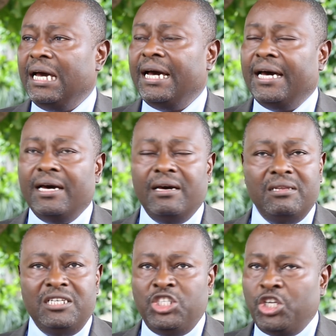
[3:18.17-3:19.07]

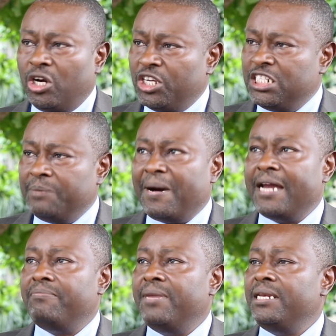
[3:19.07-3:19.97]
the geology
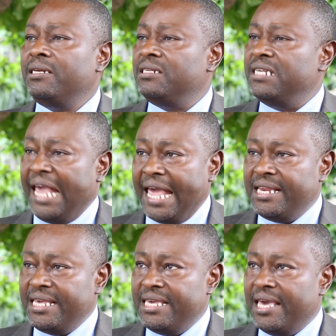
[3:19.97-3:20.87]
department, the
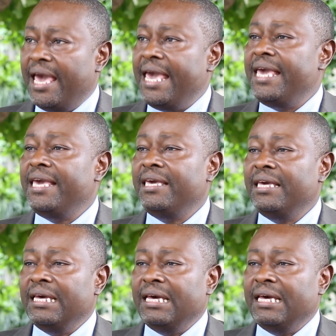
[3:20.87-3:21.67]
NEA,